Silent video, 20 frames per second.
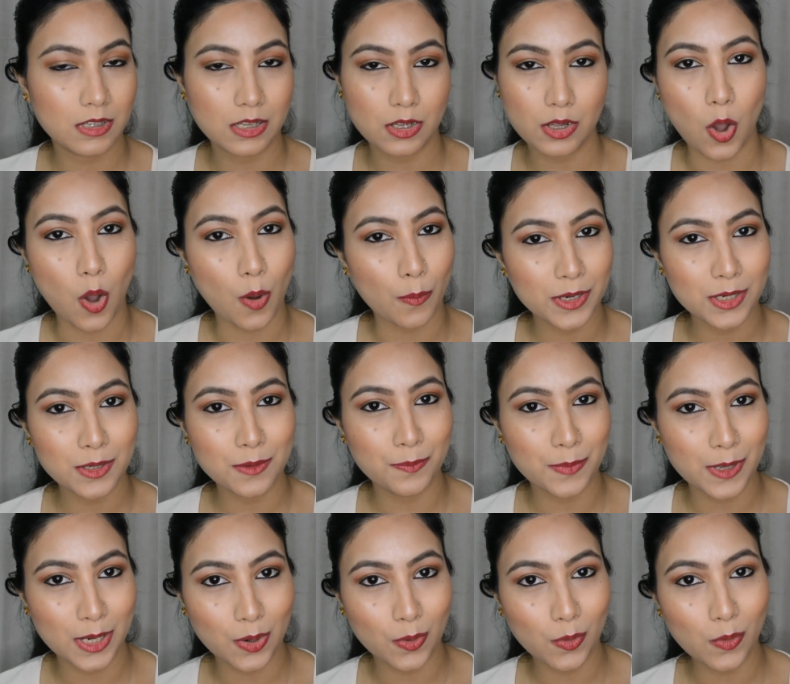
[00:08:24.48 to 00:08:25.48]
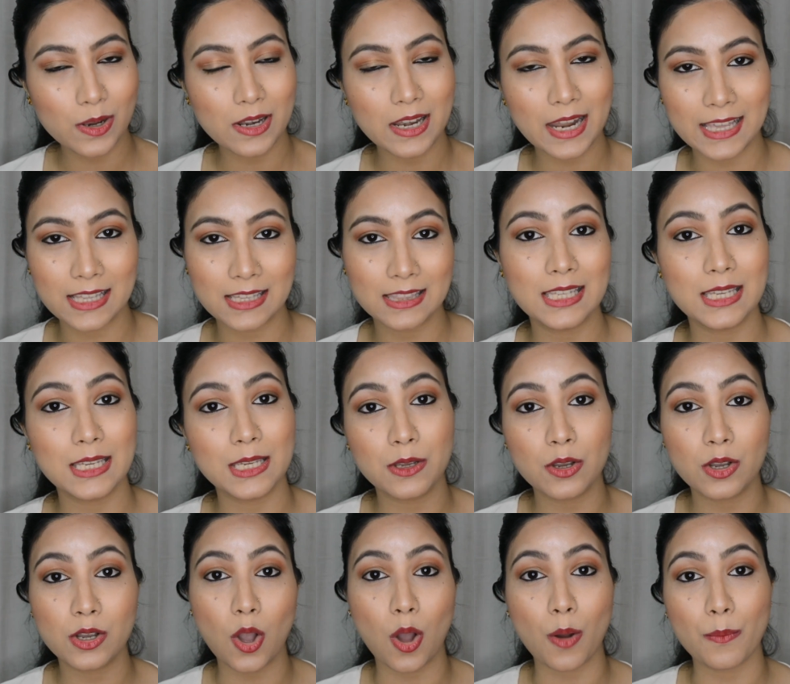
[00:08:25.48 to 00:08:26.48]
comment below, like the
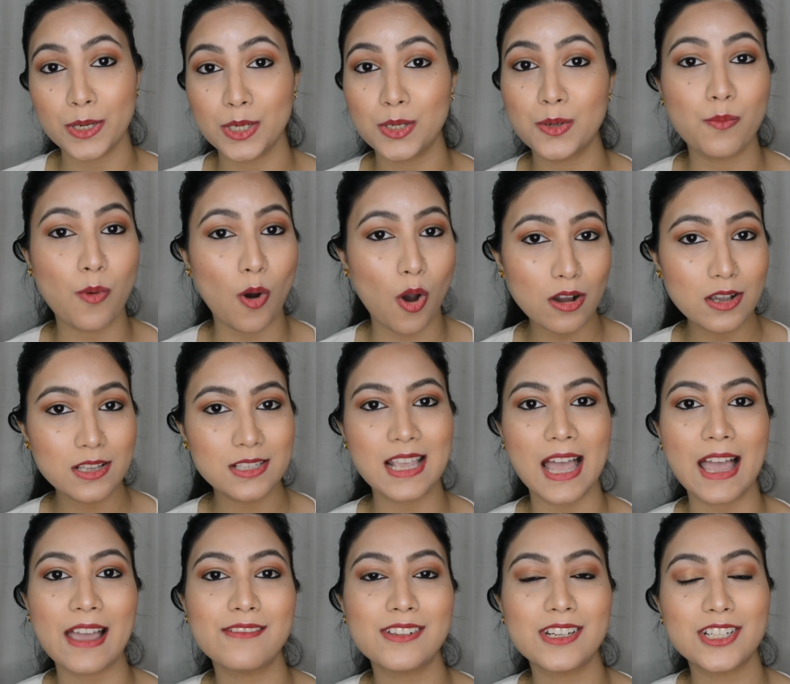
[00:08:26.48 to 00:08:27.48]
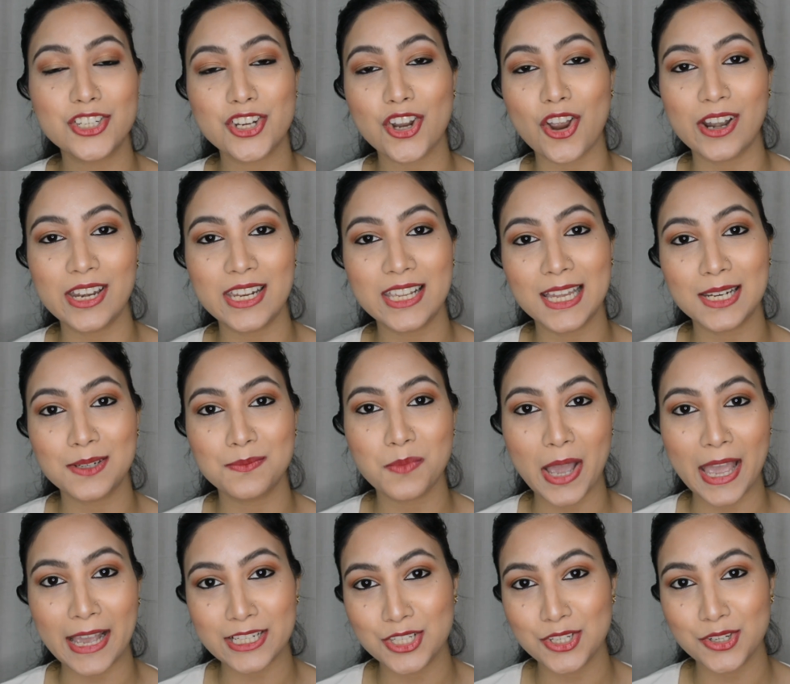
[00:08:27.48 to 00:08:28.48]
comment box. I will surely get
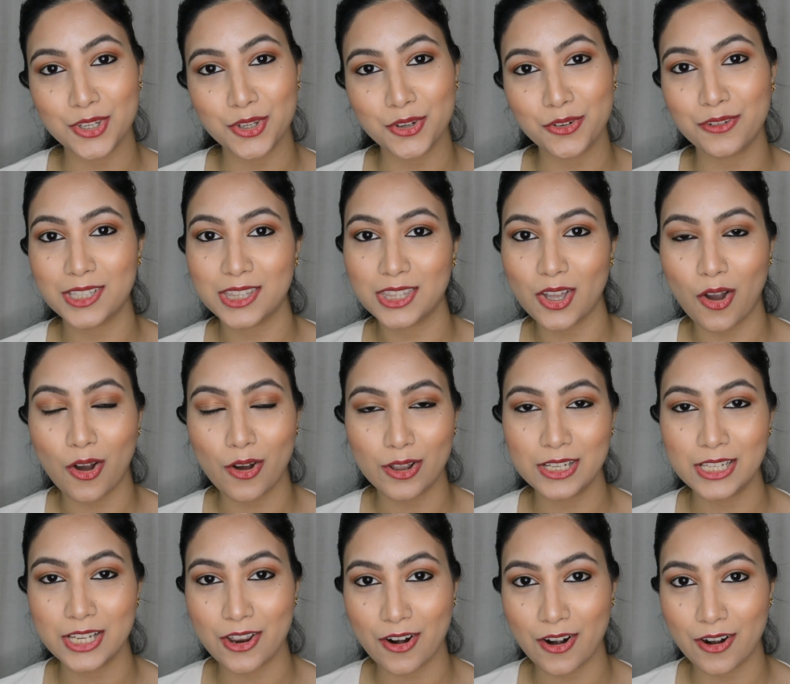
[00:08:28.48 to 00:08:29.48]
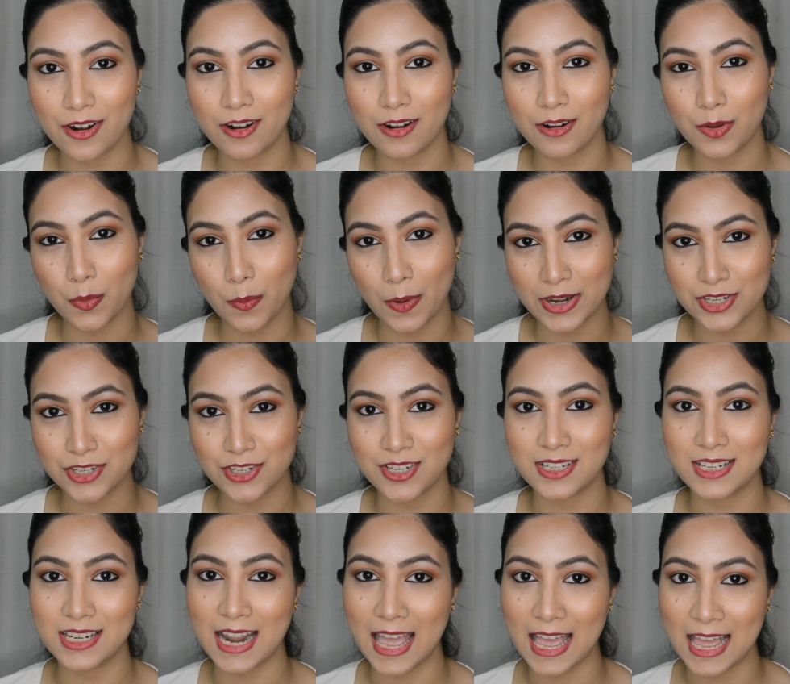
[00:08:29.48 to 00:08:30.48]
back to you with all your question
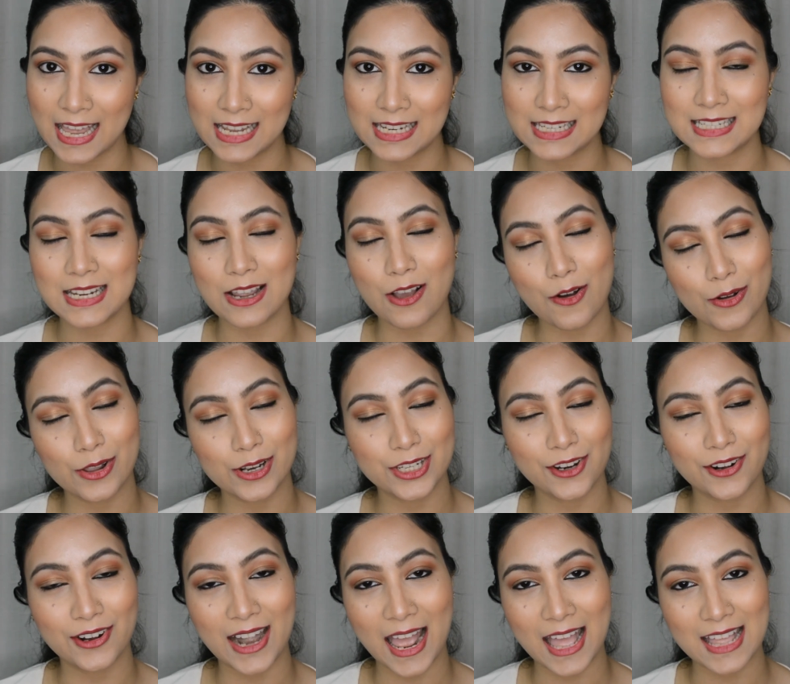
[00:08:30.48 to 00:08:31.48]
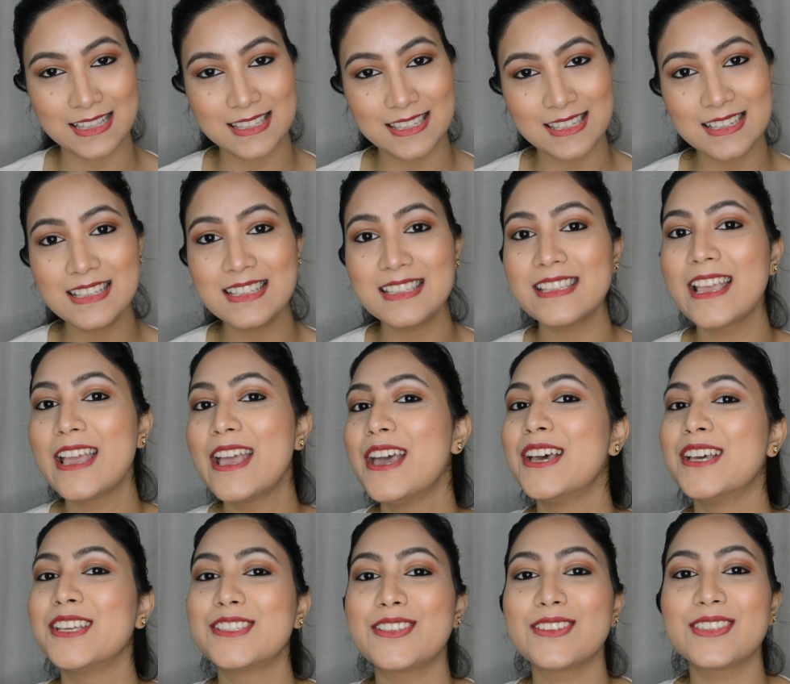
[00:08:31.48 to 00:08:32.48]
and all your answers.
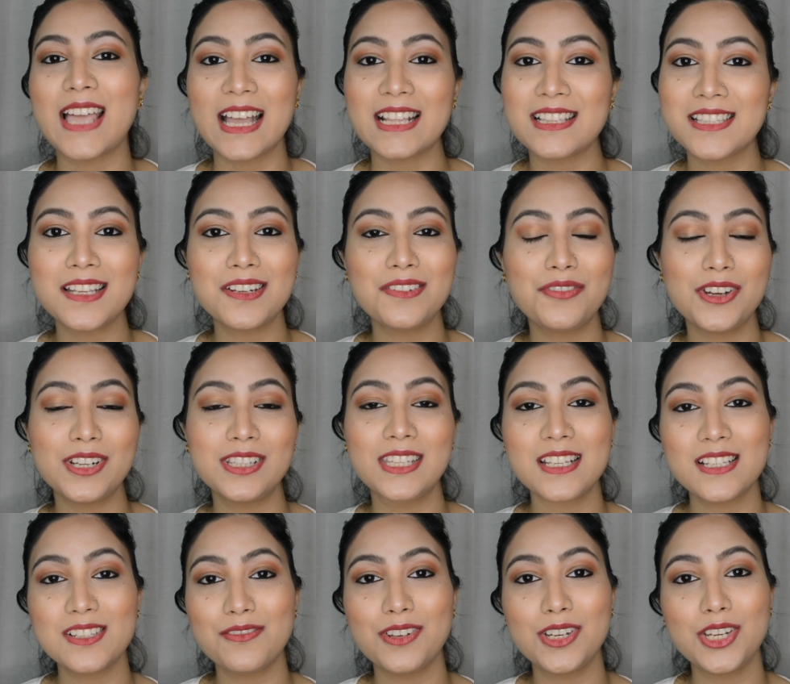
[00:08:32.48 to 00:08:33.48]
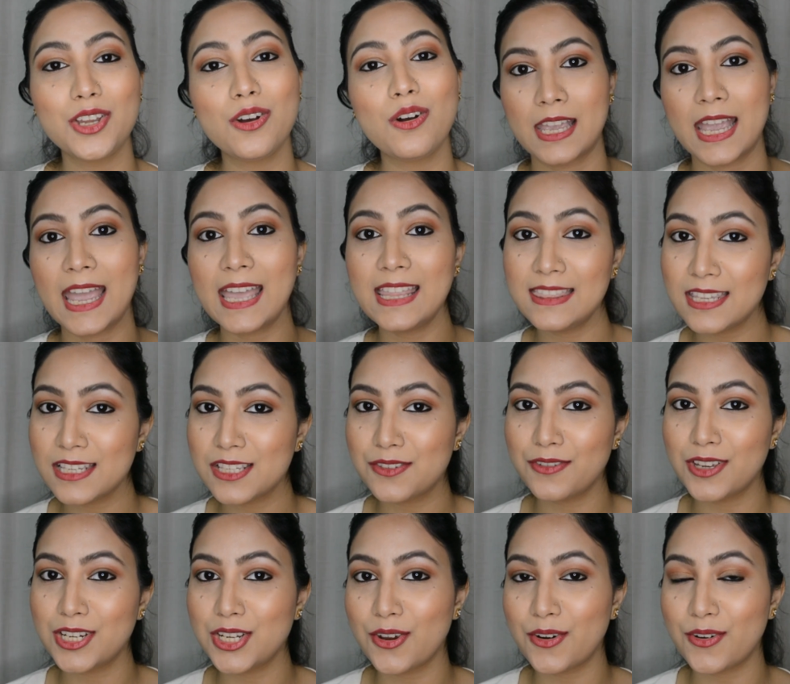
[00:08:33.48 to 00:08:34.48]
So that's it for this video. End this
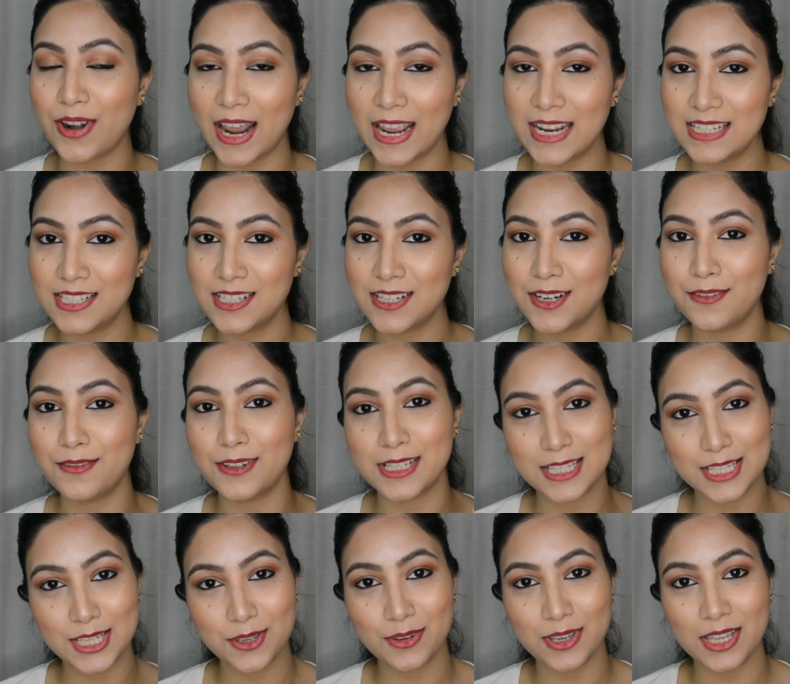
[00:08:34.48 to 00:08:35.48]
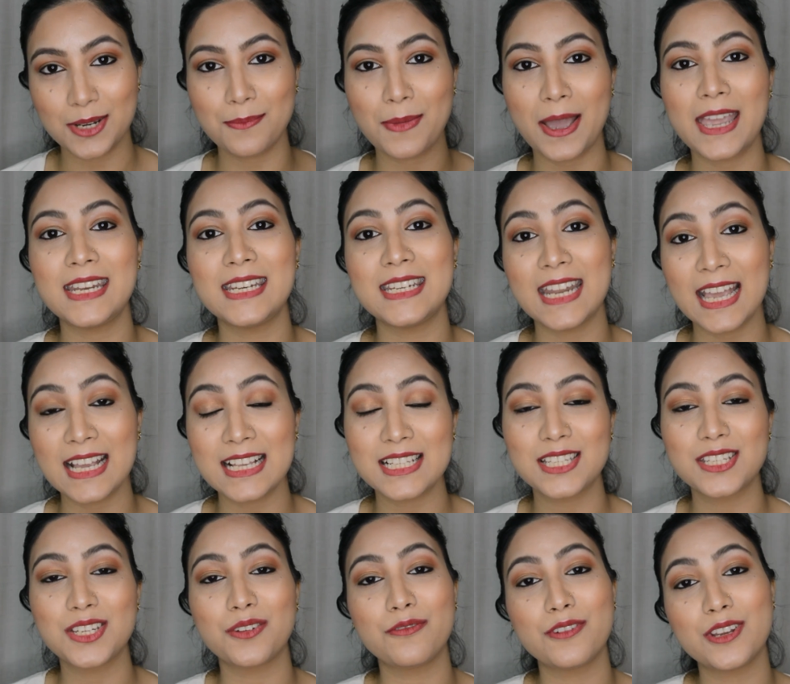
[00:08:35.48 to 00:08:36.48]
video right here. We'll see you in my
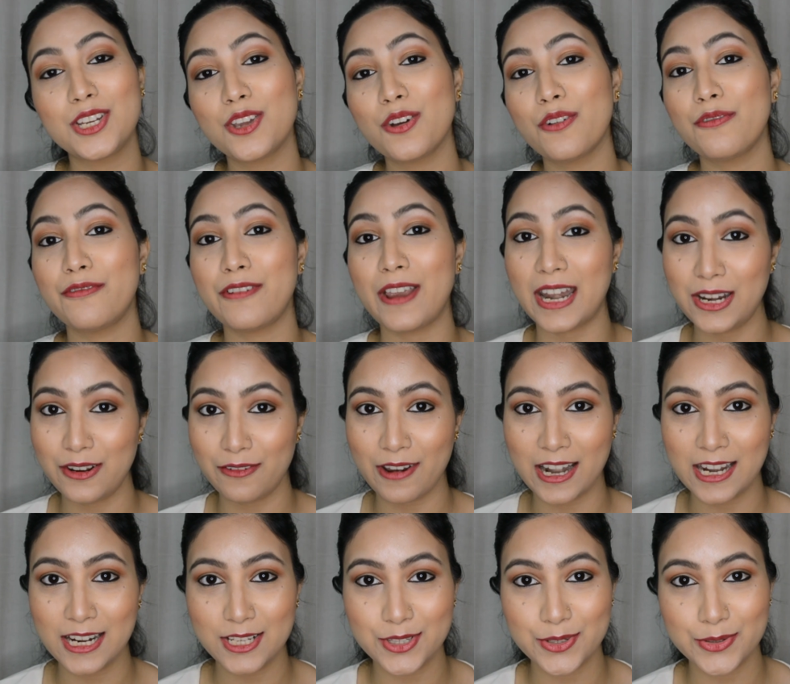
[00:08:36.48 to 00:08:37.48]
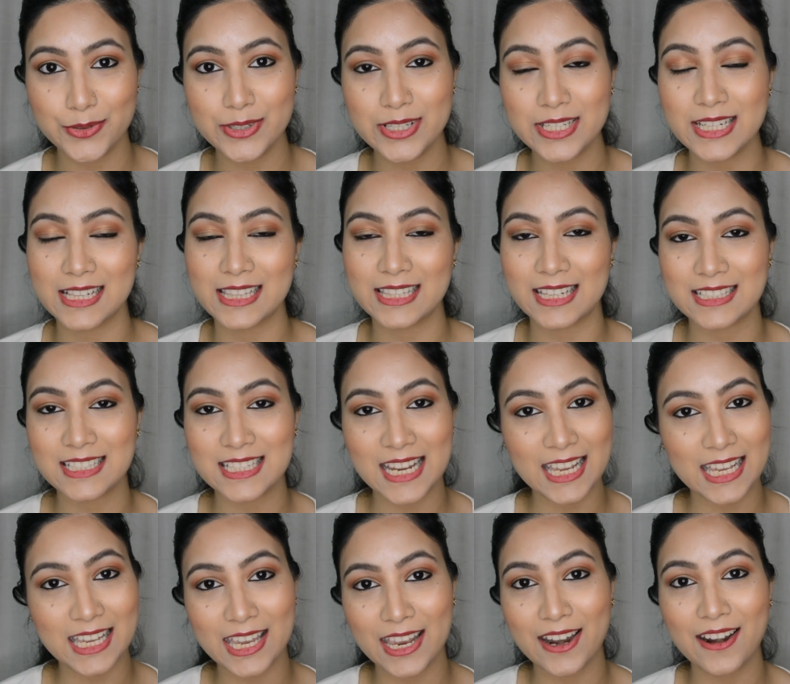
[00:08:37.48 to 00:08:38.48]
next video very soon. Till then,
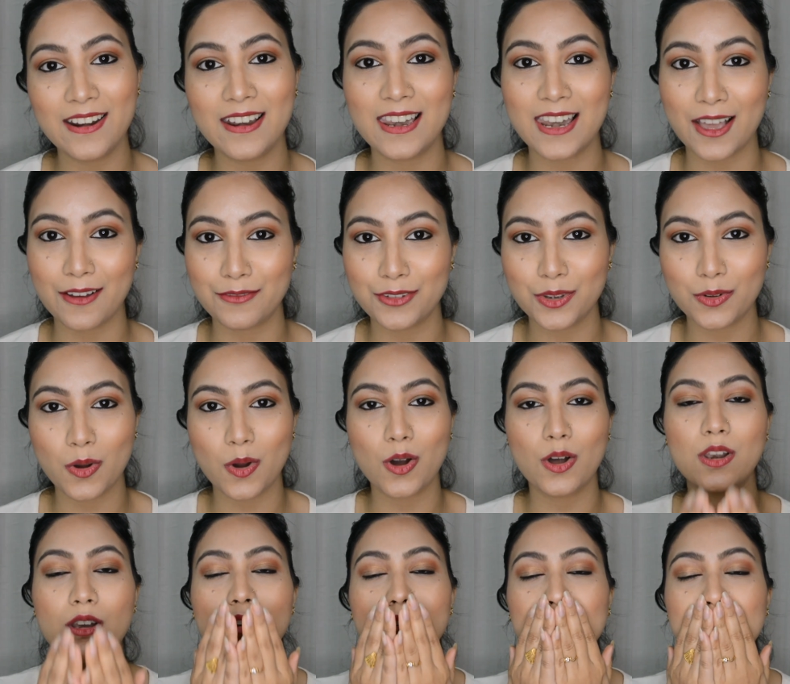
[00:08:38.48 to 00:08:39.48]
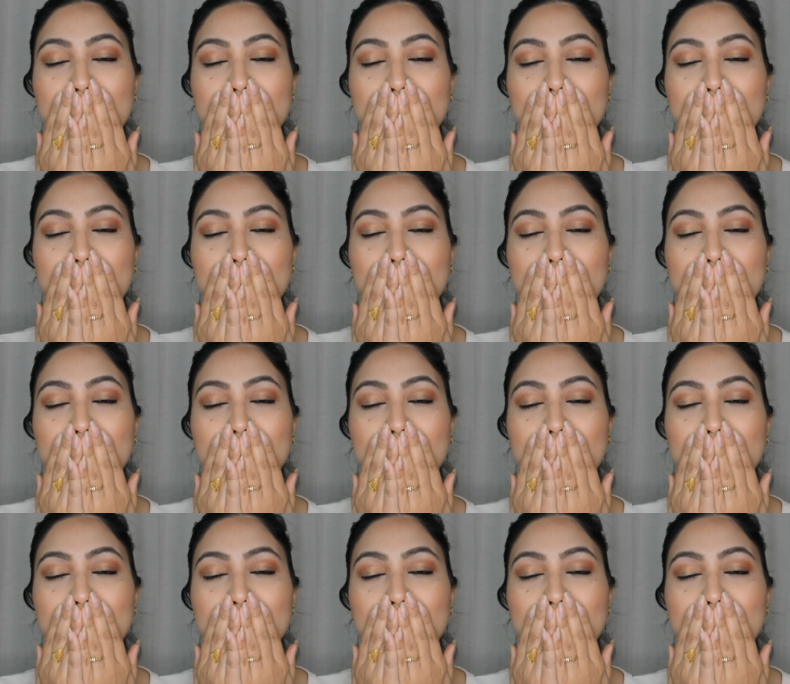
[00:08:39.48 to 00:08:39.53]
take care. Love you all.